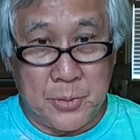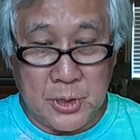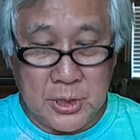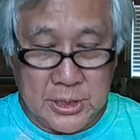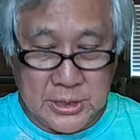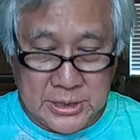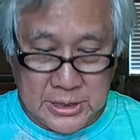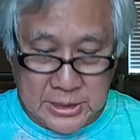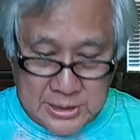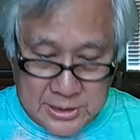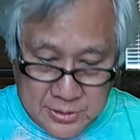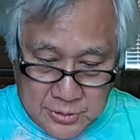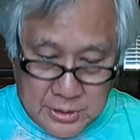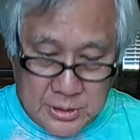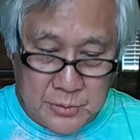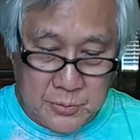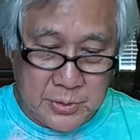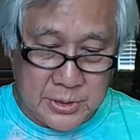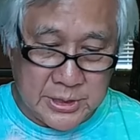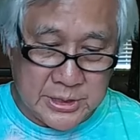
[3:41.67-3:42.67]
book is
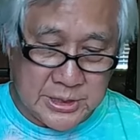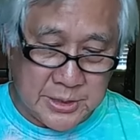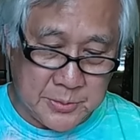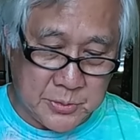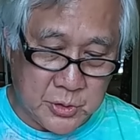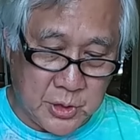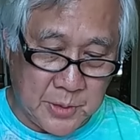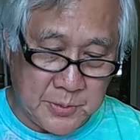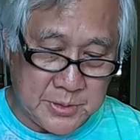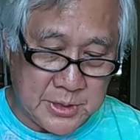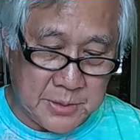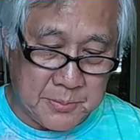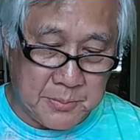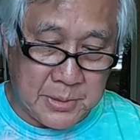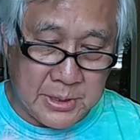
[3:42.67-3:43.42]
included with the subscription,